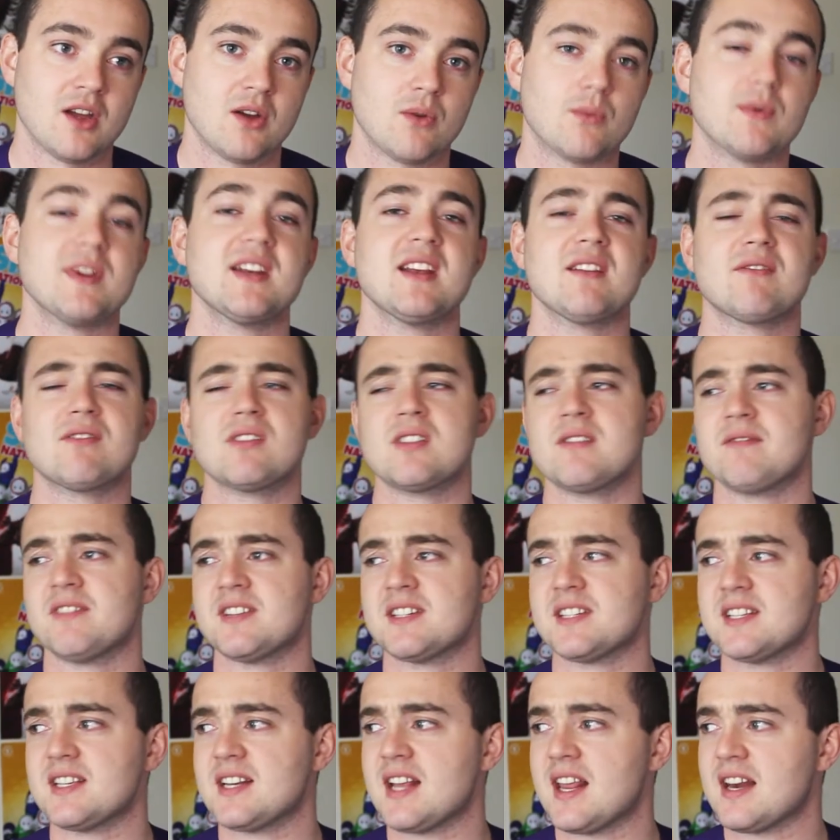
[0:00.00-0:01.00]
We never even
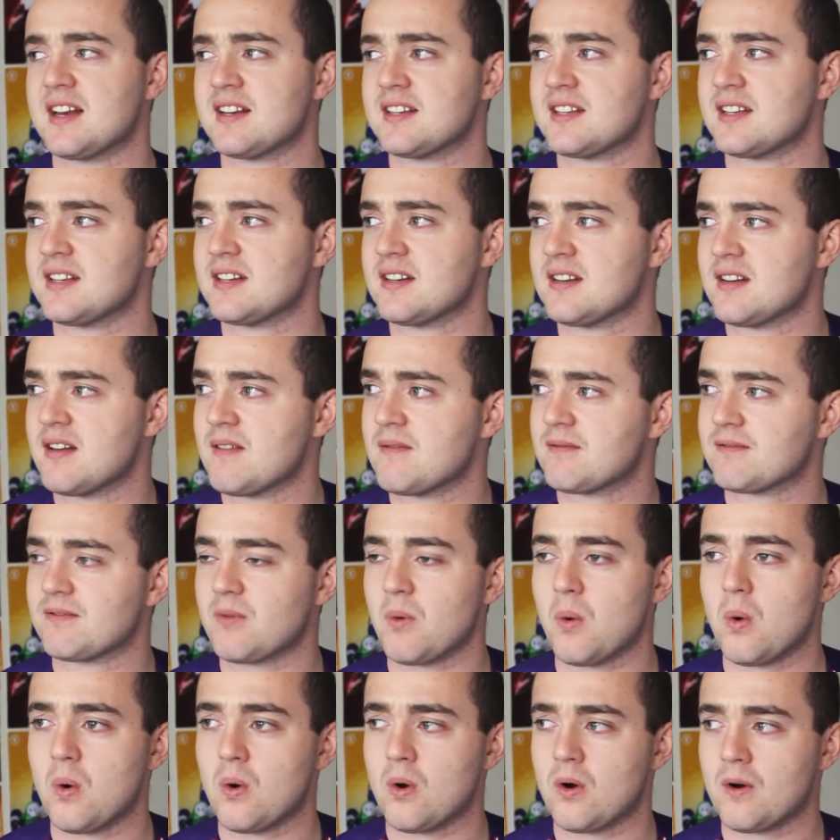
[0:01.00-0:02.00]
did anything
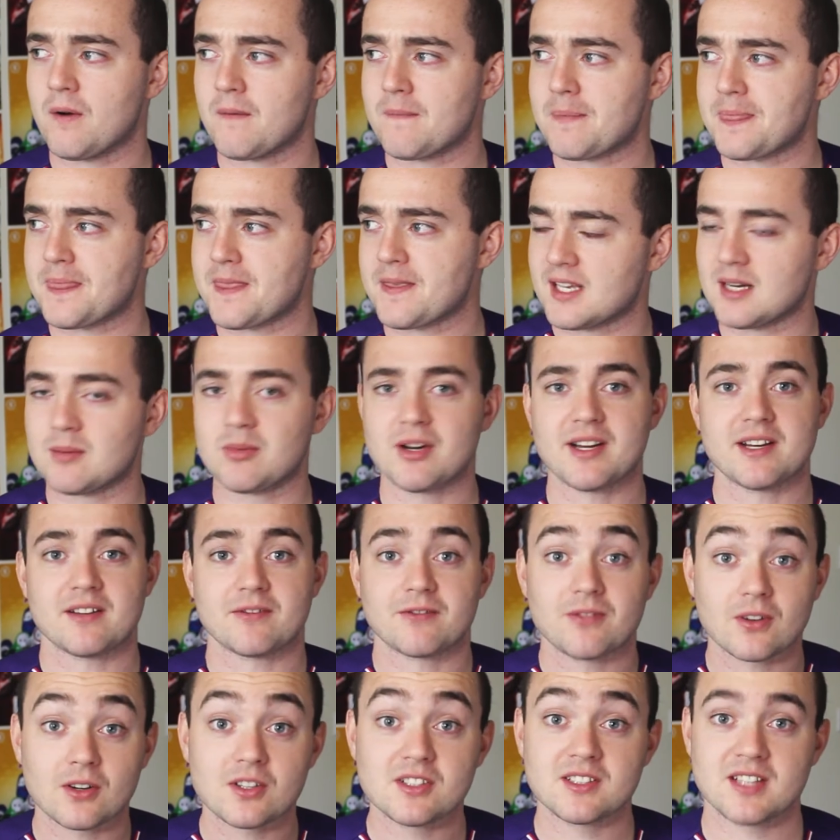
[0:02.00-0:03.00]
for celebrating the
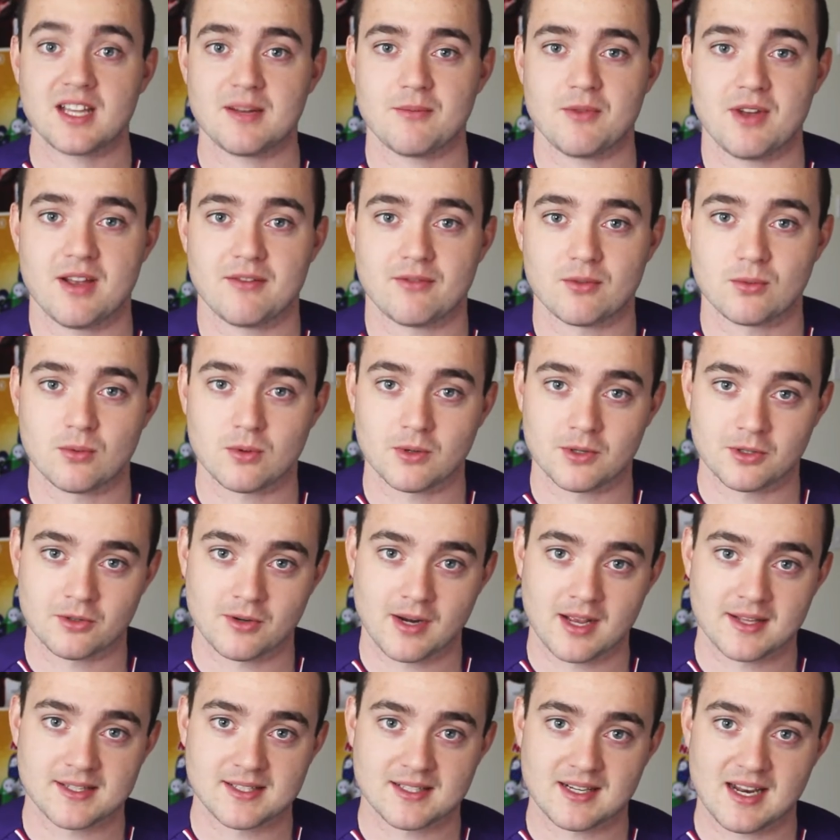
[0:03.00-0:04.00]
first time we ever wore the
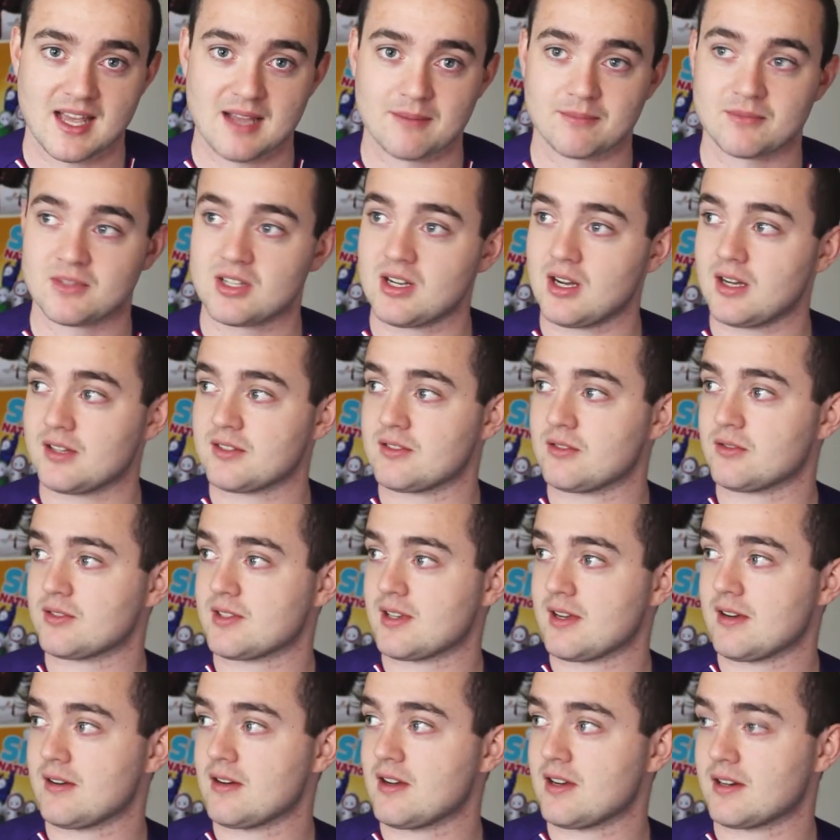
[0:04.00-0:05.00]
Grand Slam. God knows
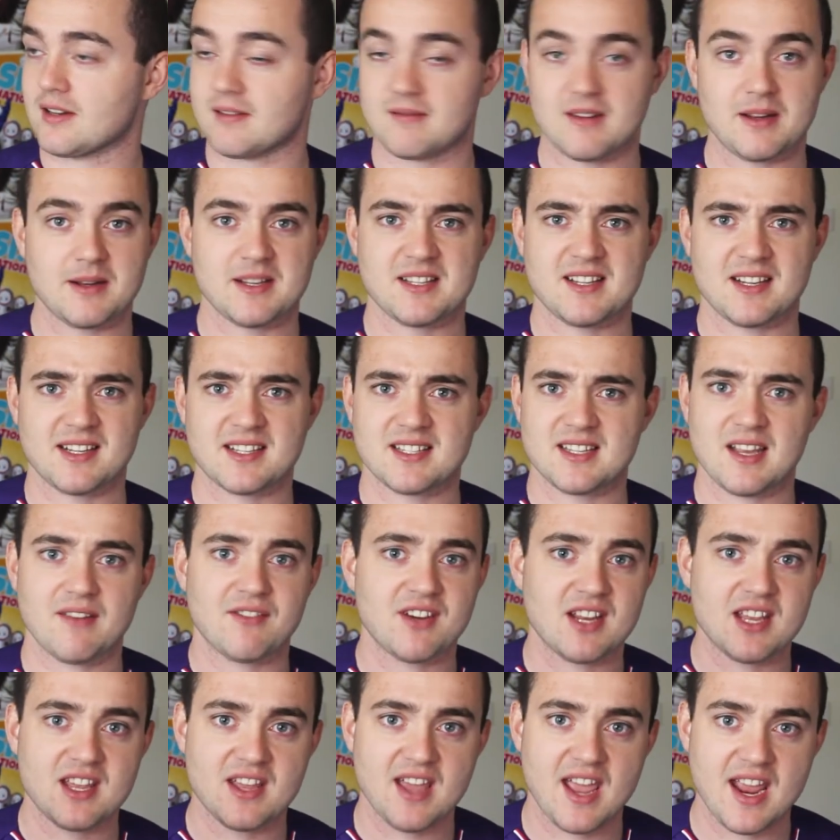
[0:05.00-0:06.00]
how long, it's like
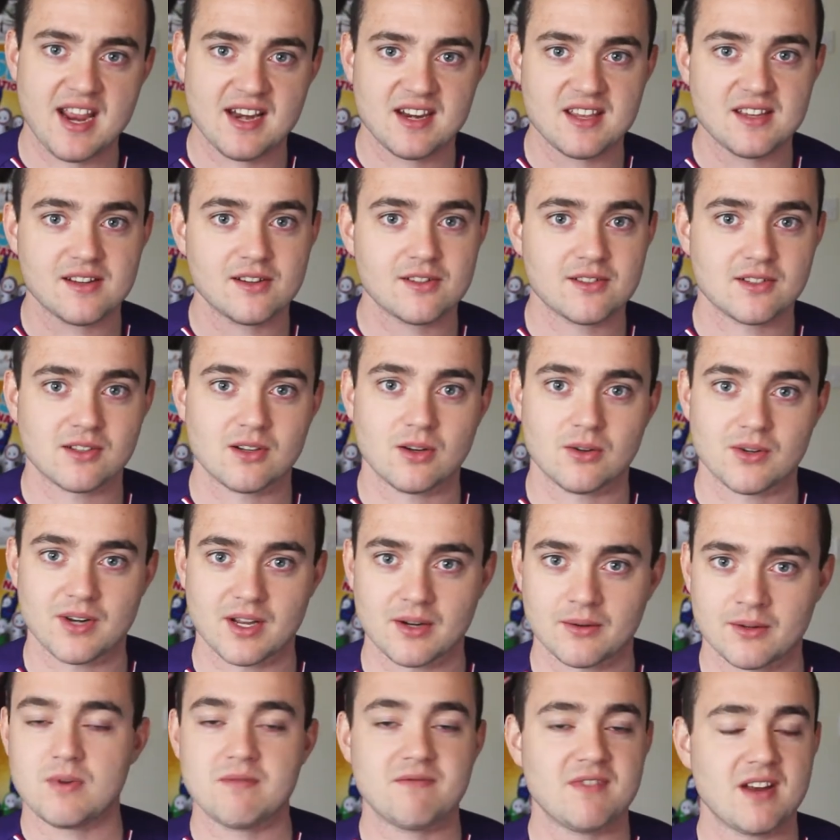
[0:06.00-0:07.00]
70, 80 years ago
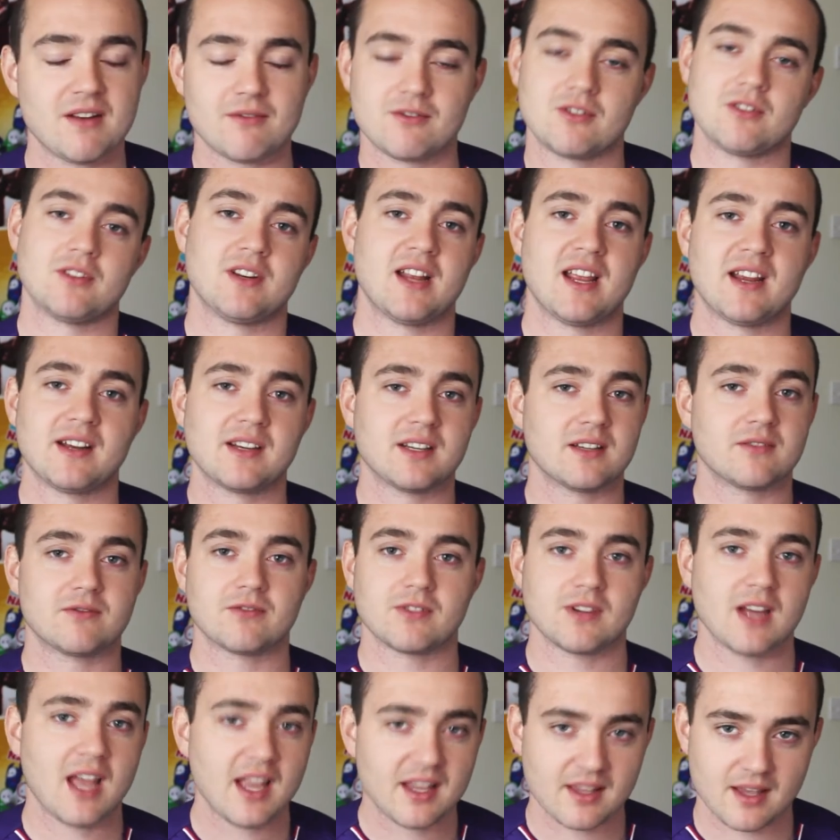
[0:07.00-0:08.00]
now. We've never done anything
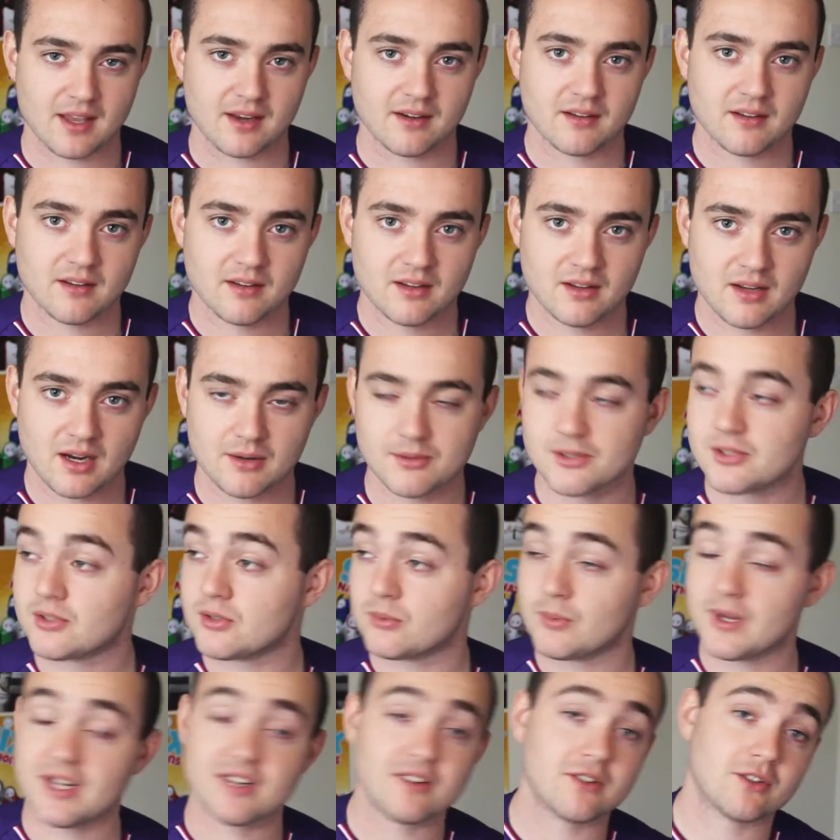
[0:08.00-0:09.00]
for that yet. Are we gonna
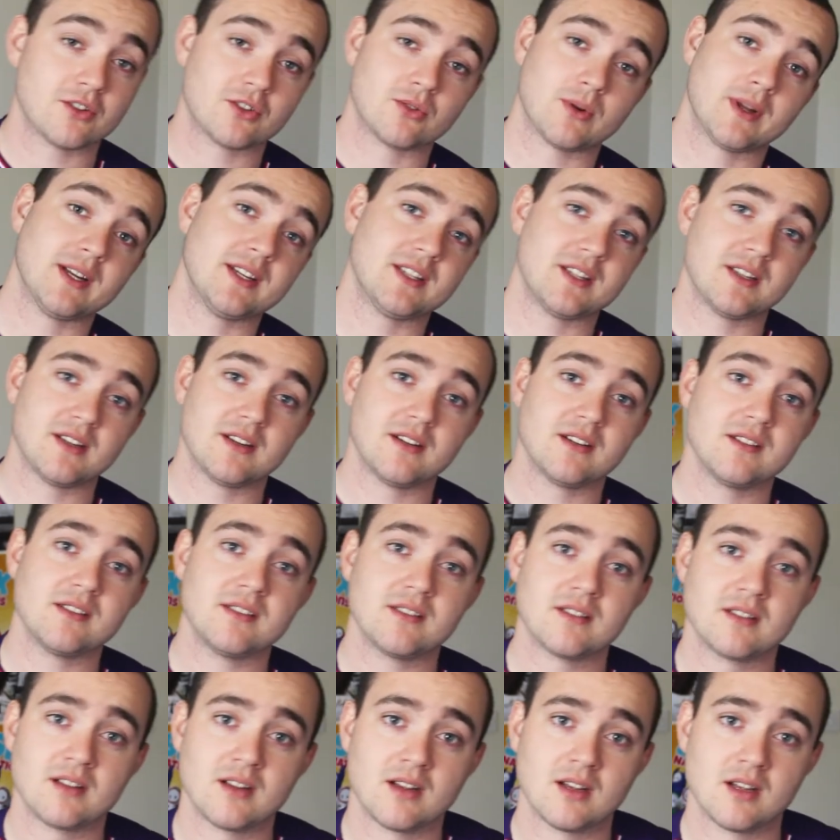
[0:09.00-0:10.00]
wait another 20
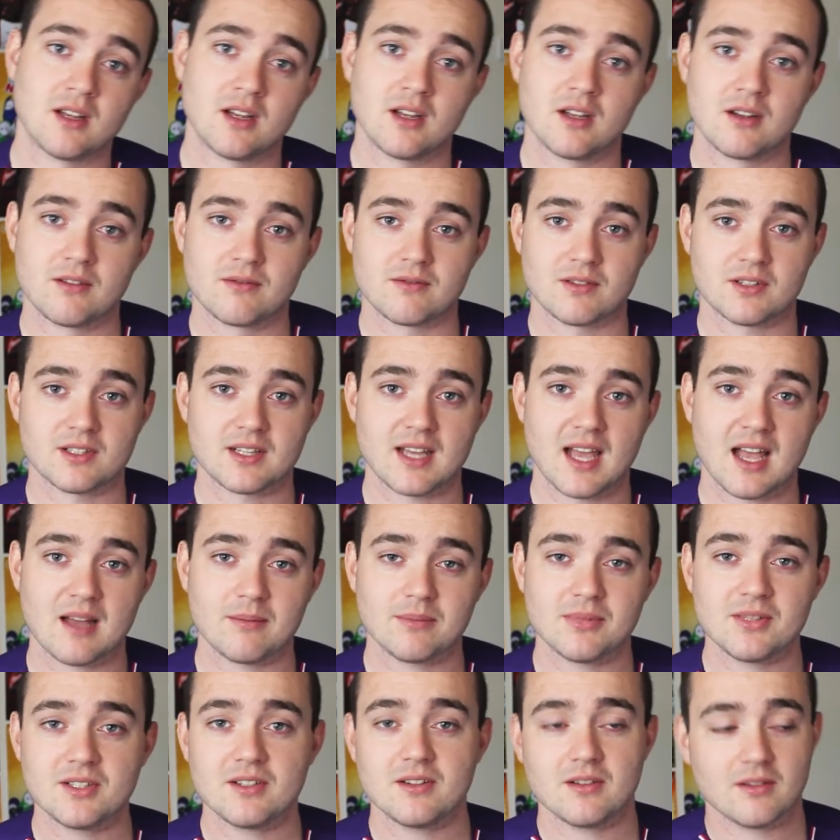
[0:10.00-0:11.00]
years for it to
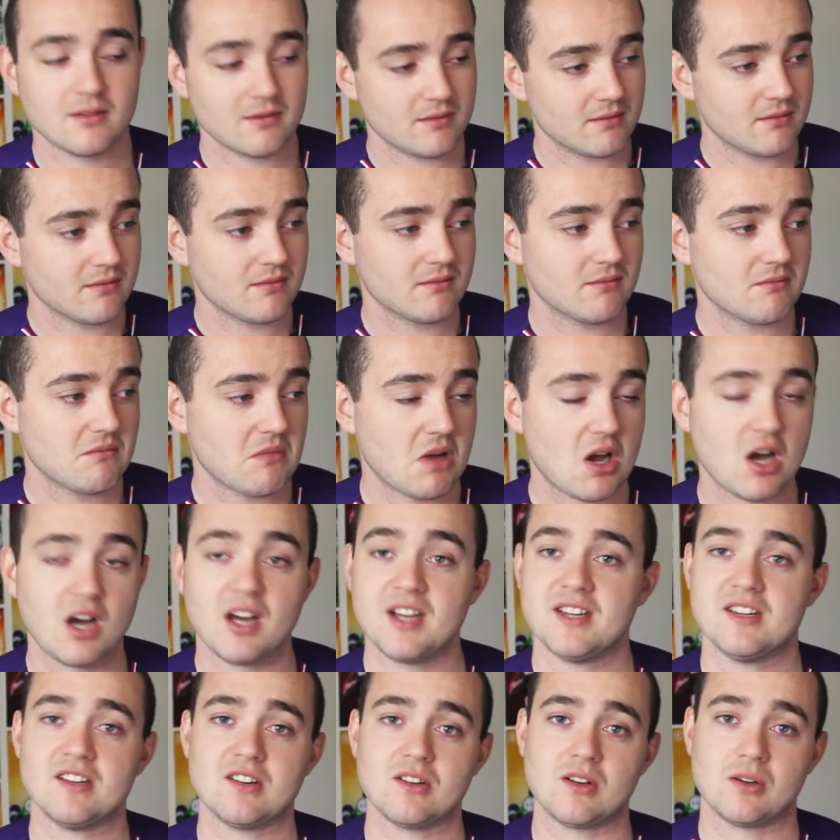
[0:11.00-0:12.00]
happen?
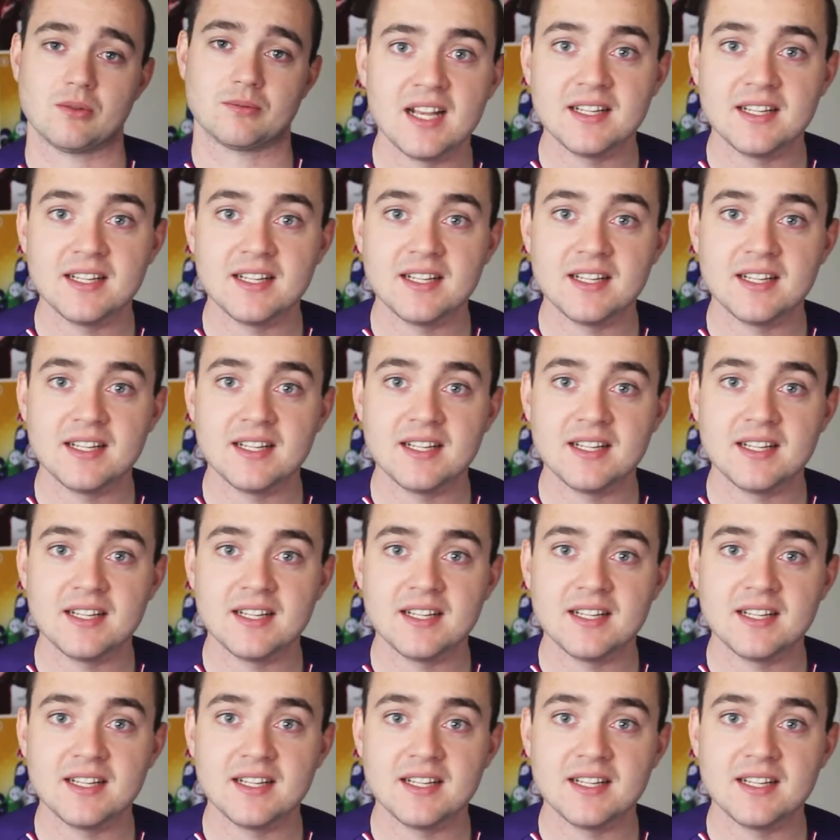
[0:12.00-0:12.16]
I don't know.